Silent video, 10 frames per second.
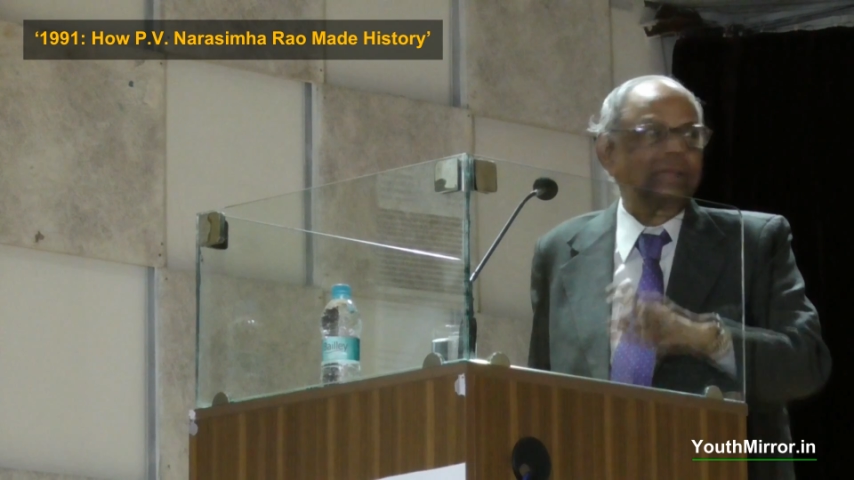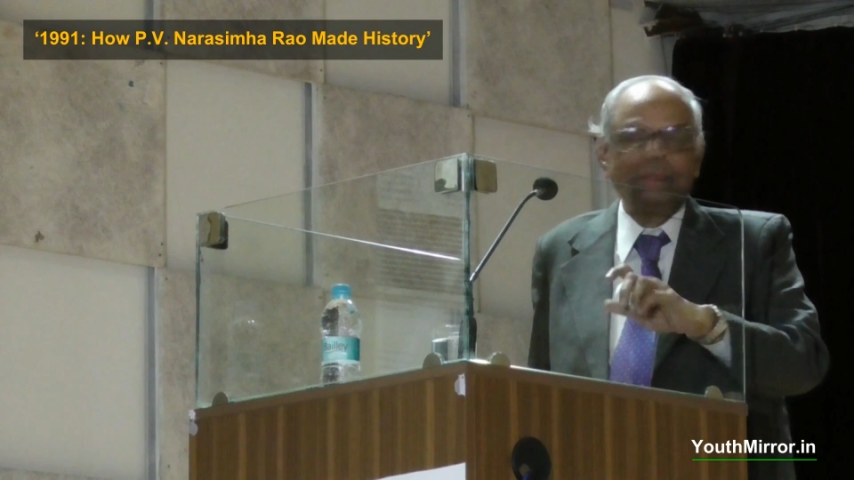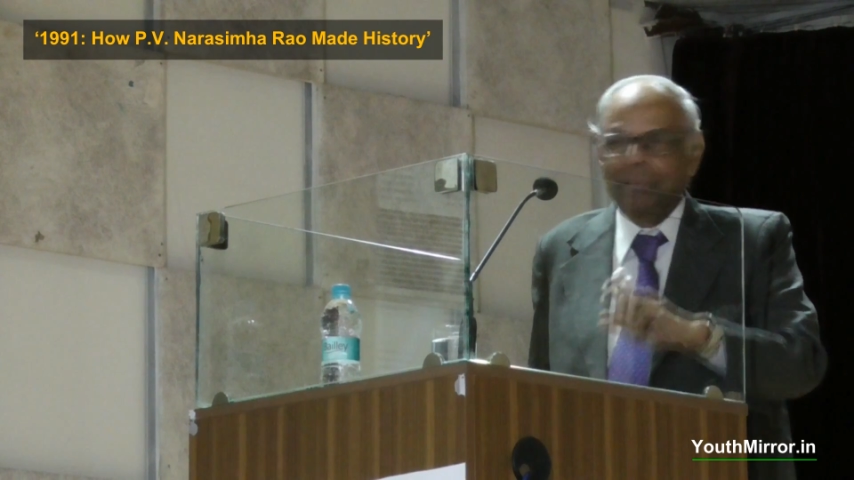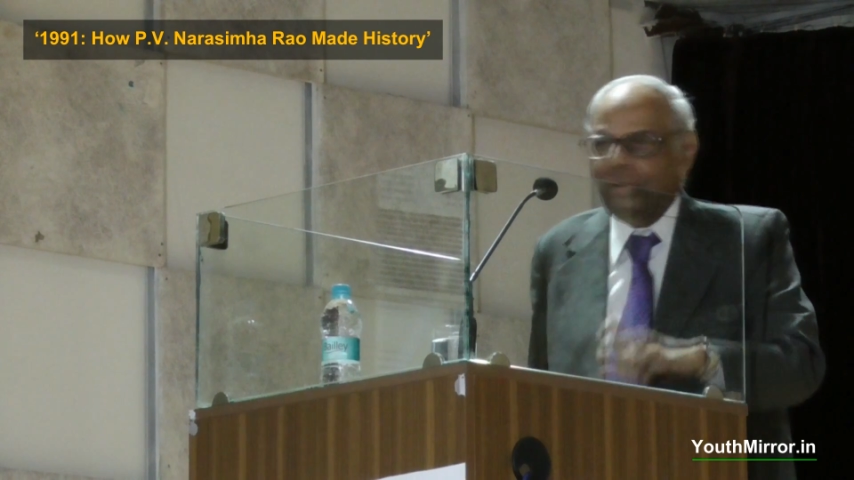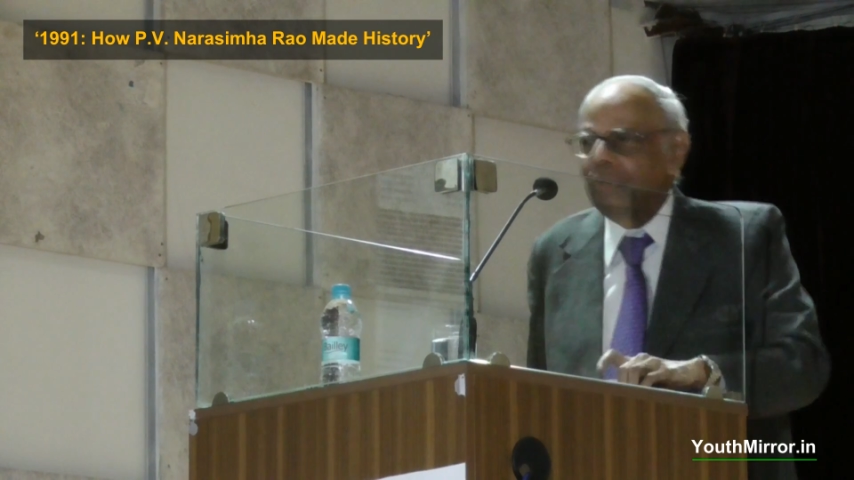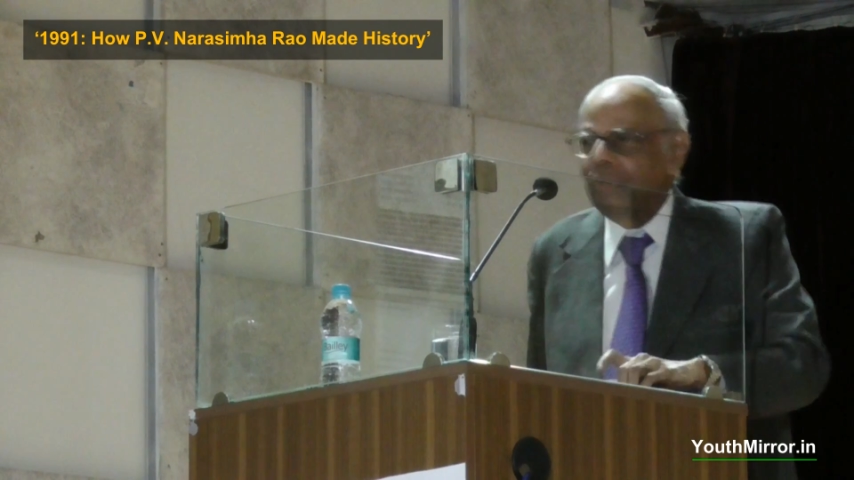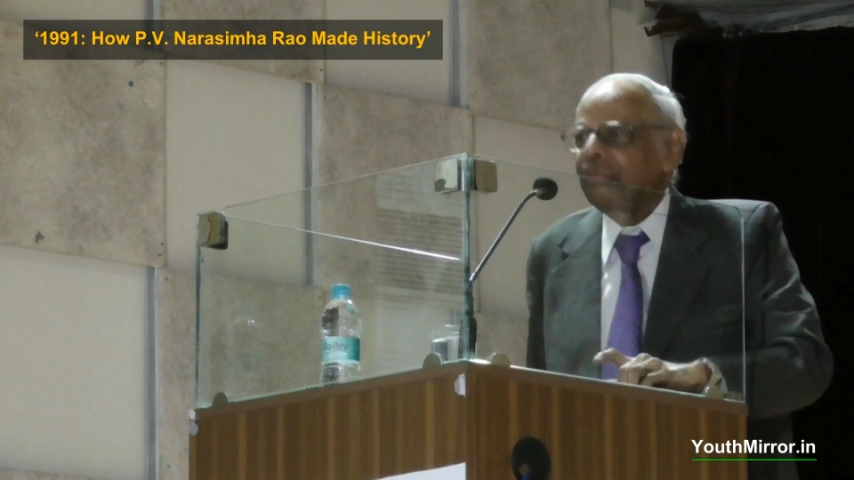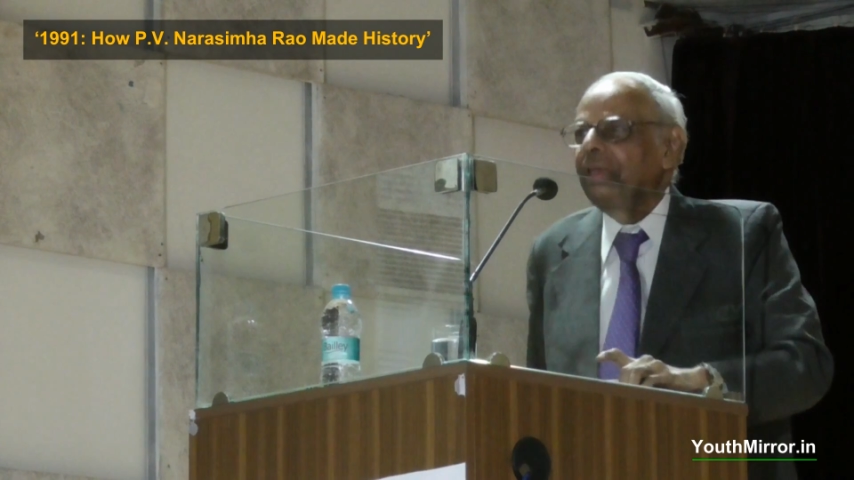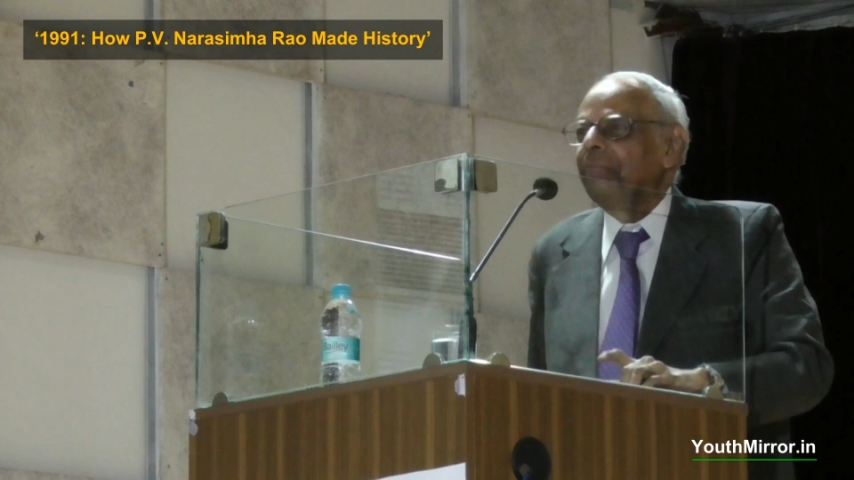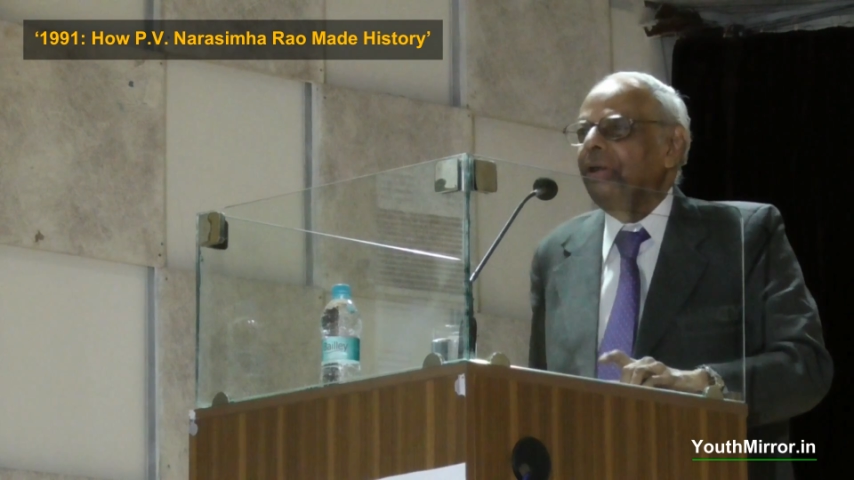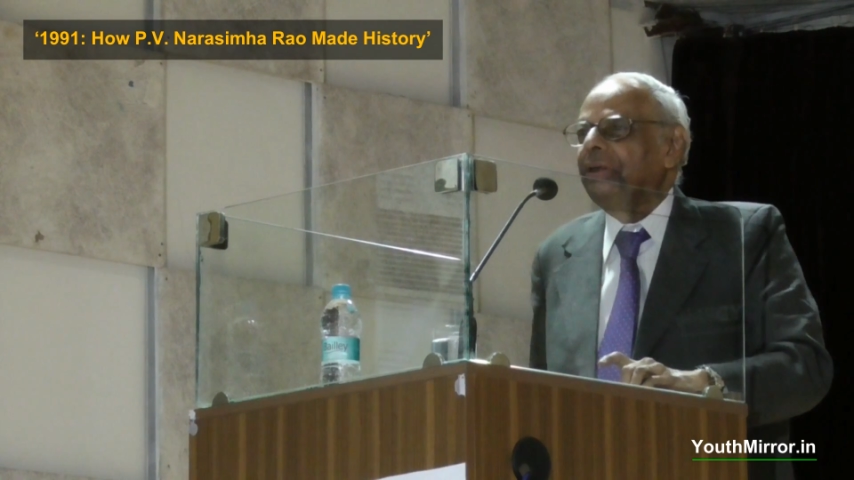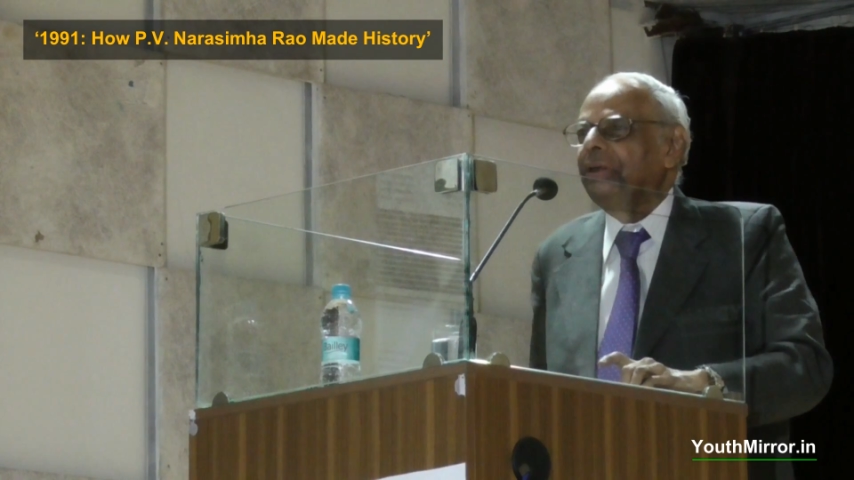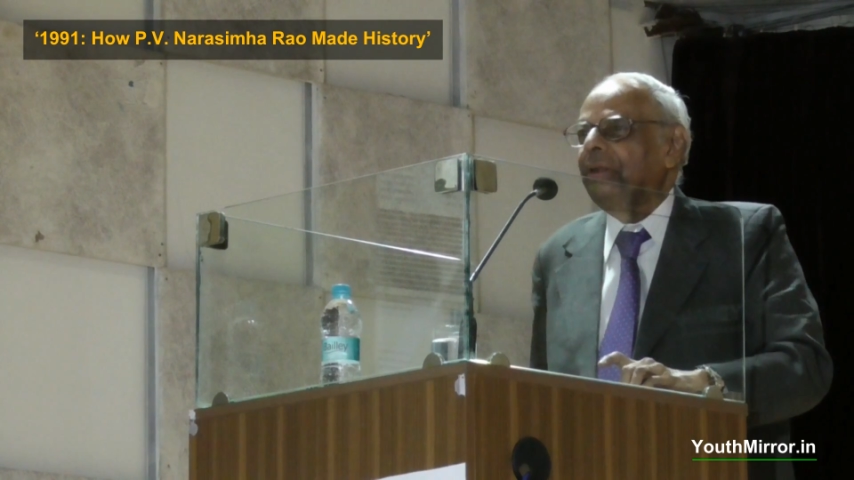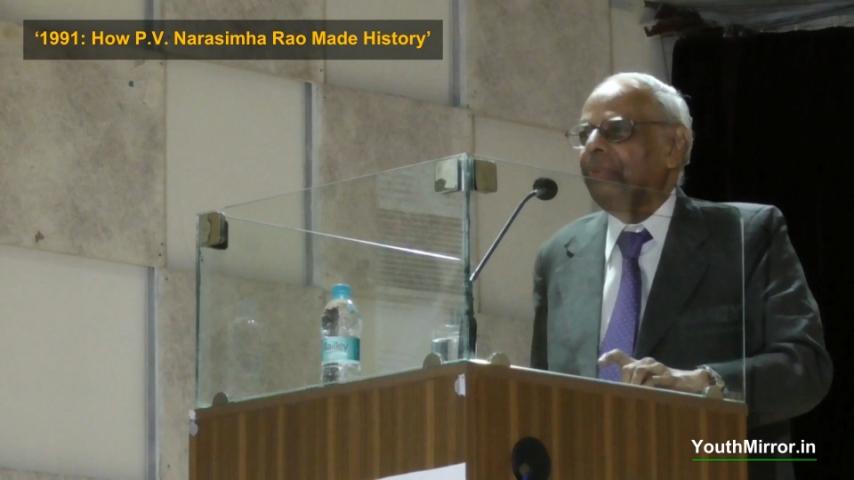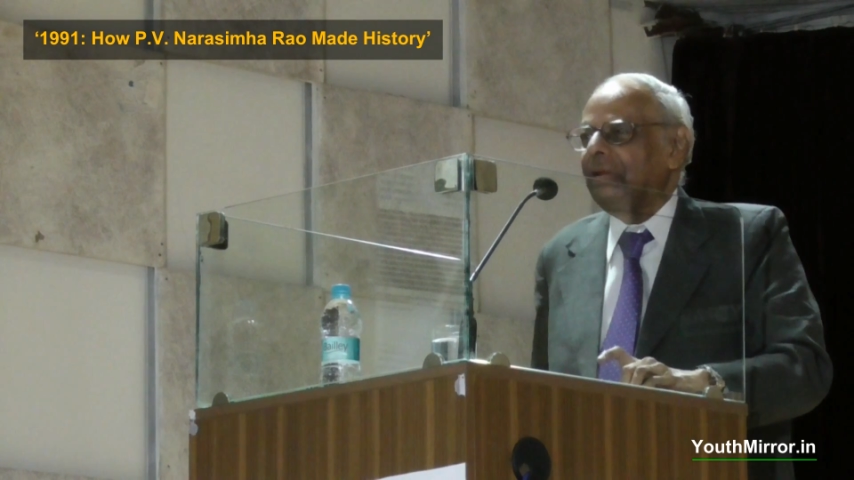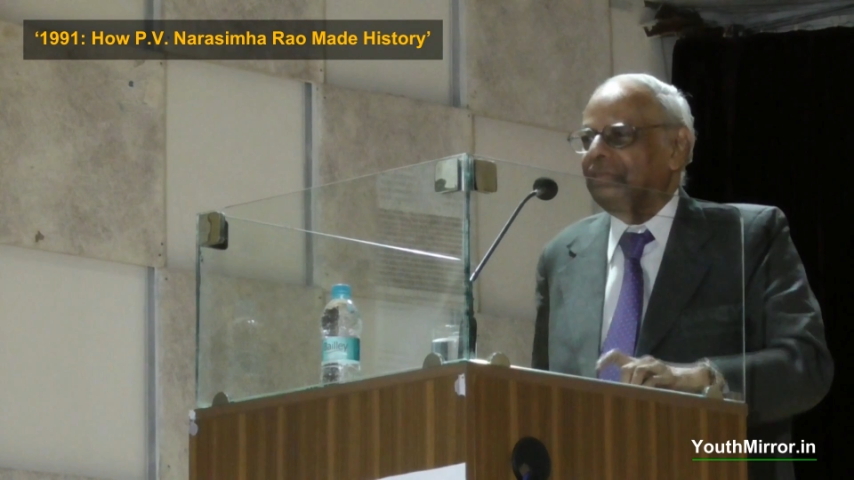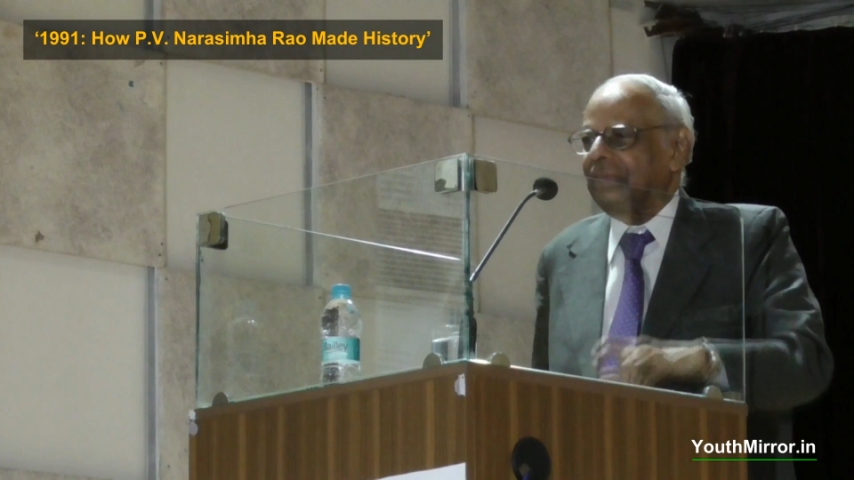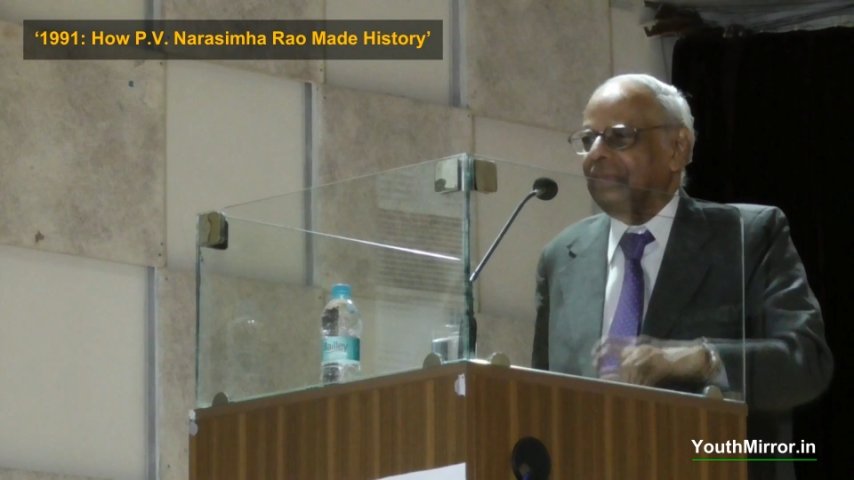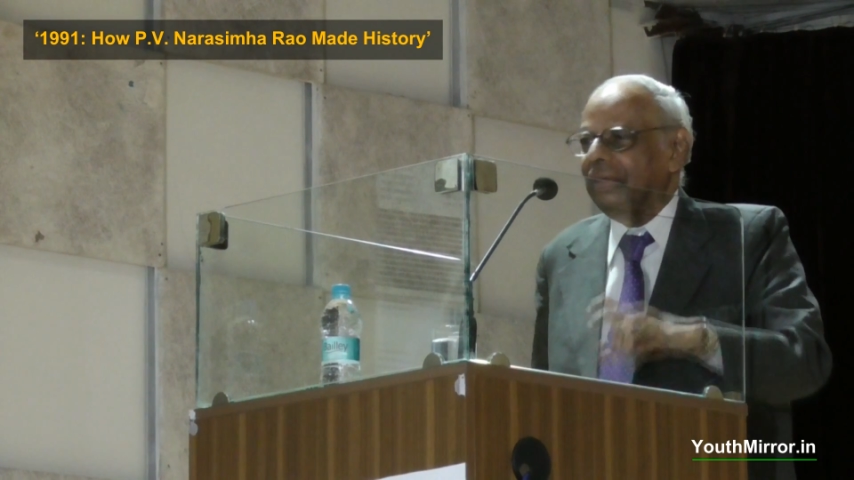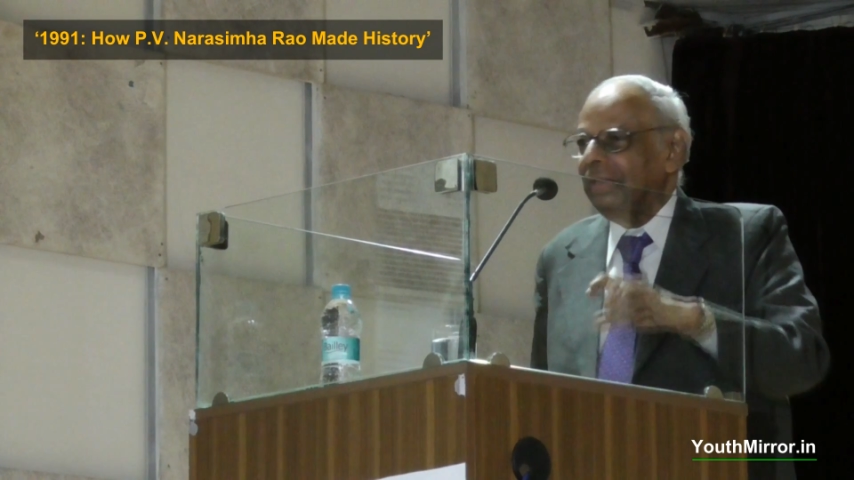but also in monetary policy,